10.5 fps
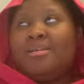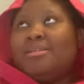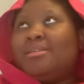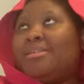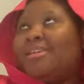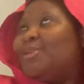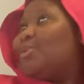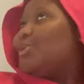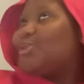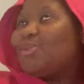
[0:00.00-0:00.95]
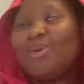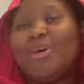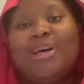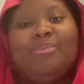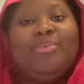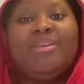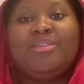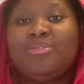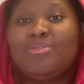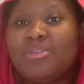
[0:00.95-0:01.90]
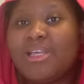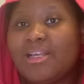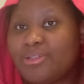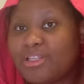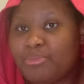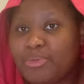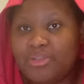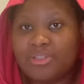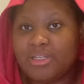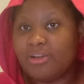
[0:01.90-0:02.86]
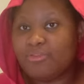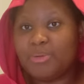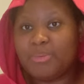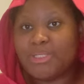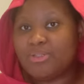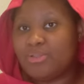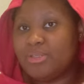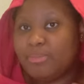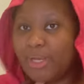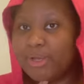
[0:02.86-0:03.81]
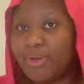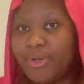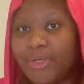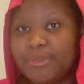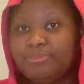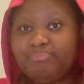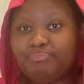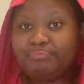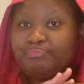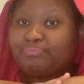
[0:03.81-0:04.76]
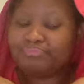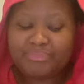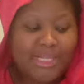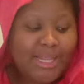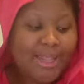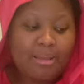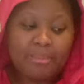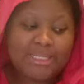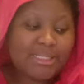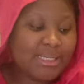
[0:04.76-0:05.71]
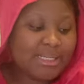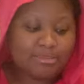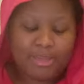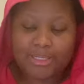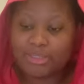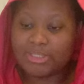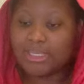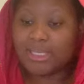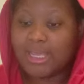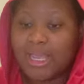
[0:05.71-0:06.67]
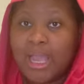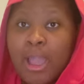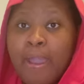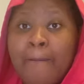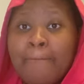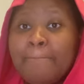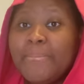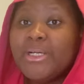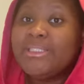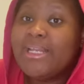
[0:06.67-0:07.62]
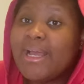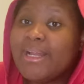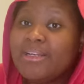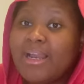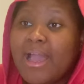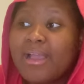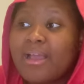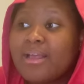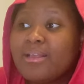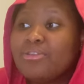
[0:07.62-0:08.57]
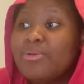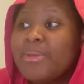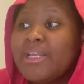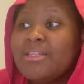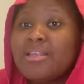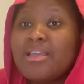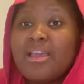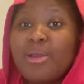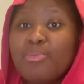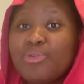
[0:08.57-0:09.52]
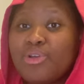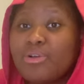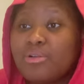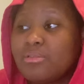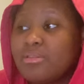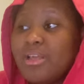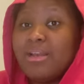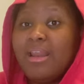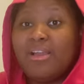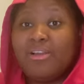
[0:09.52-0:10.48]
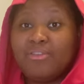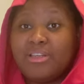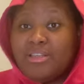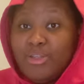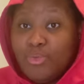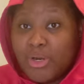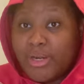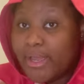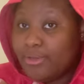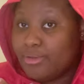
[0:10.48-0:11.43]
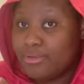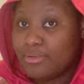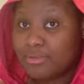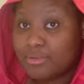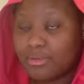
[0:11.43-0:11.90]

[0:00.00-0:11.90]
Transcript: I was so happy. So that's what I've been using. I've gone back to using bio oil. And my skin is back to skinny. But then, like, so many skincare products, like the one I use,